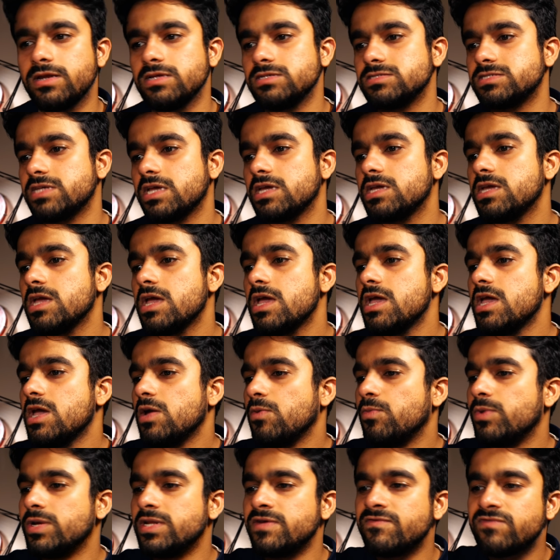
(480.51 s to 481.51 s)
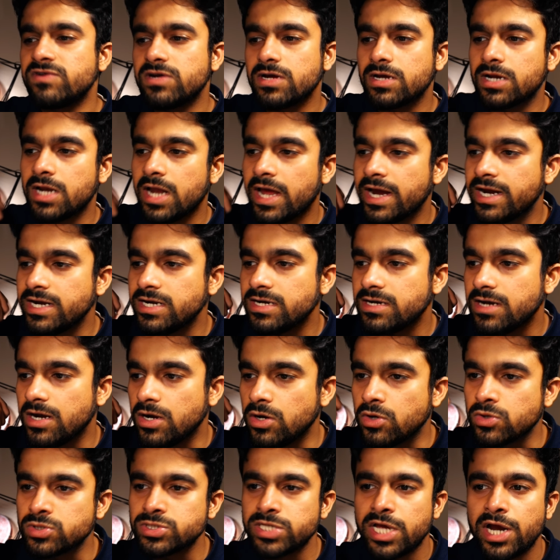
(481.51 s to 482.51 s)
It's like whenever a client
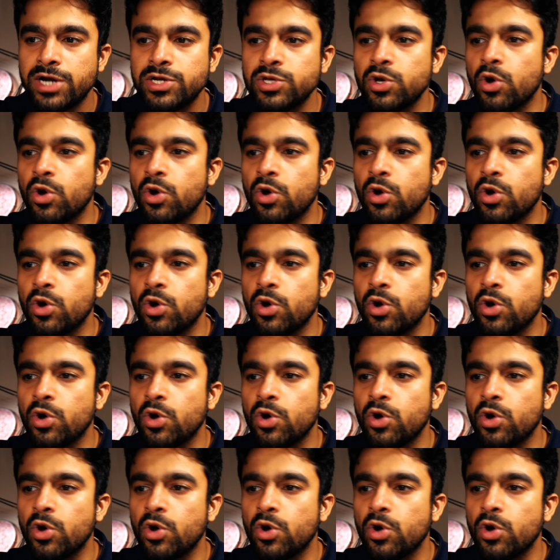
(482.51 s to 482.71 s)
looks at